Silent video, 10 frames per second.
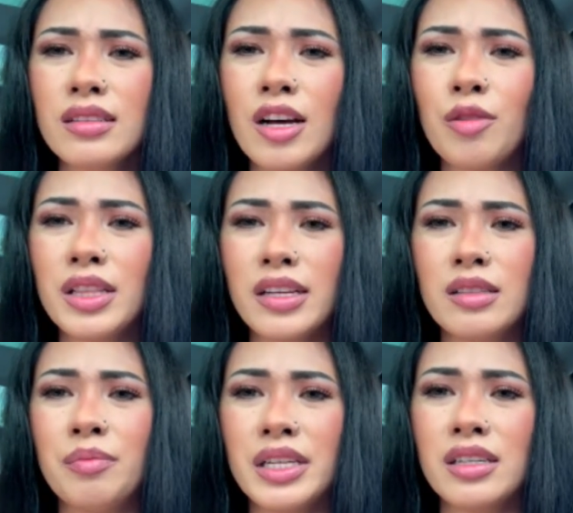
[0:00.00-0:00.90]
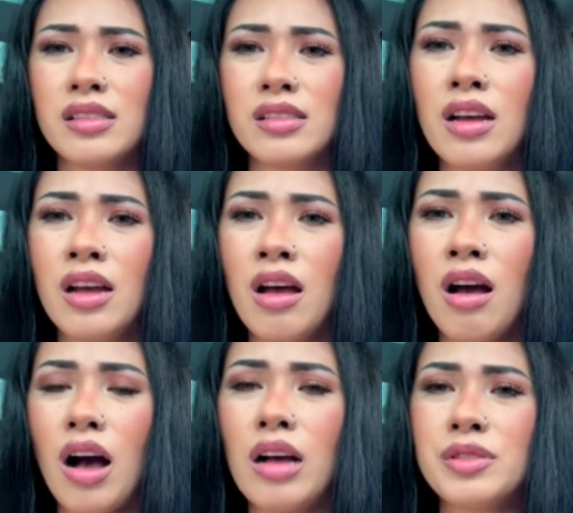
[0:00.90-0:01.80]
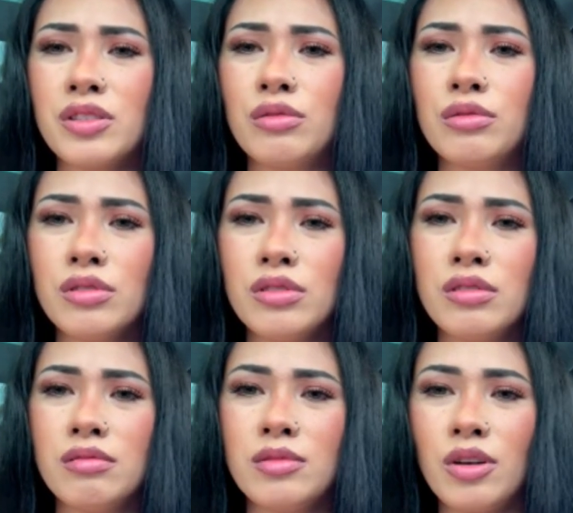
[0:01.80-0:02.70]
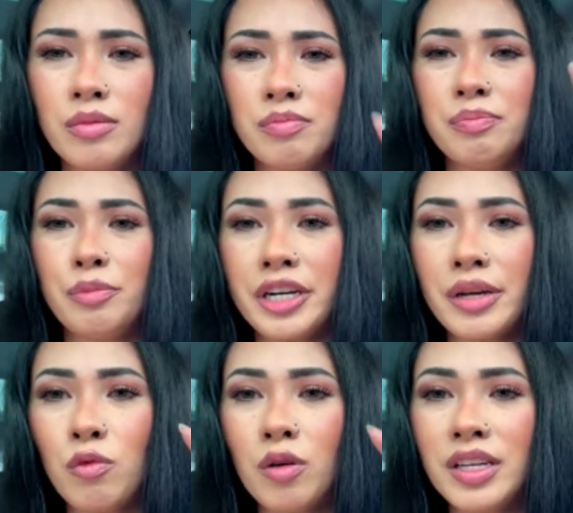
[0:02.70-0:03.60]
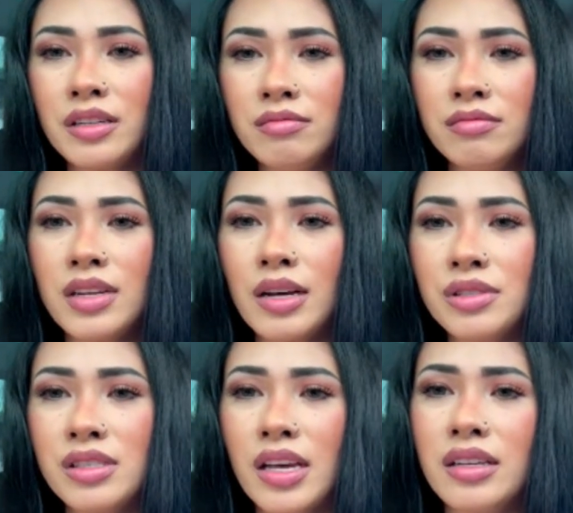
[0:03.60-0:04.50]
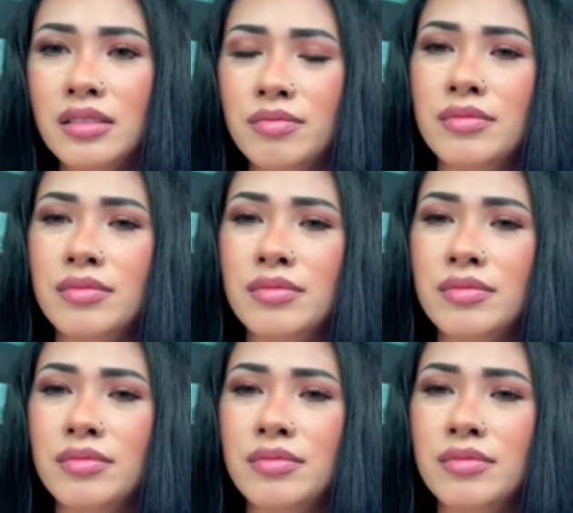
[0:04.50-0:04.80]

That'll be like the biggest obstacles, or pretty woman, I would say.